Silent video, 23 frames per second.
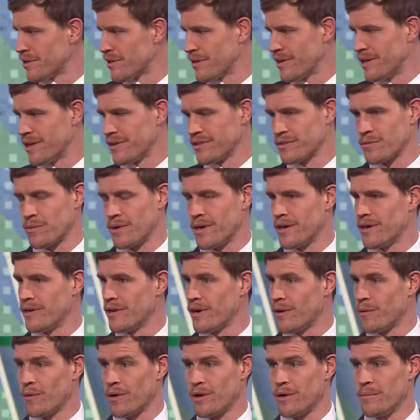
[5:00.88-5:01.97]
looking elsewhere,
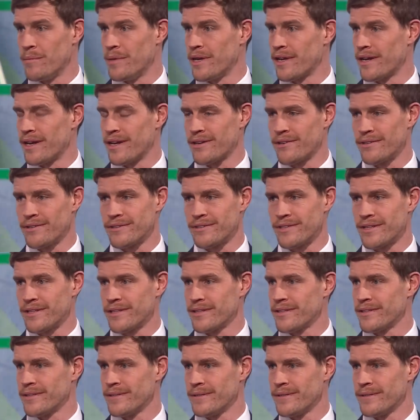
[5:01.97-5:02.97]
not wanting to make eye contact.